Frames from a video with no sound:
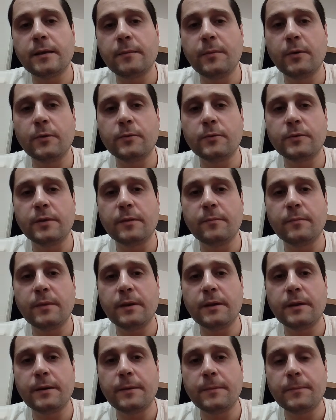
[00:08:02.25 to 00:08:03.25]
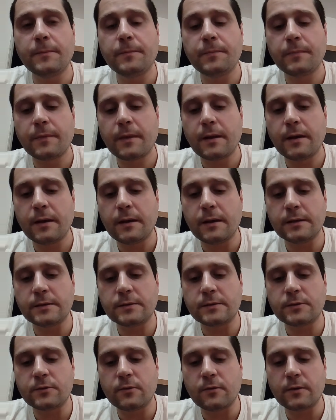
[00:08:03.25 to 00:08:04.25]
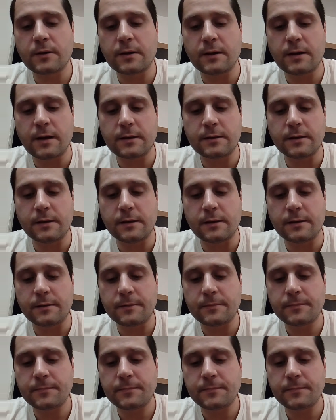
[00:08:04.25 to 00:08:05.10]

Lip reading: built in me a strong character.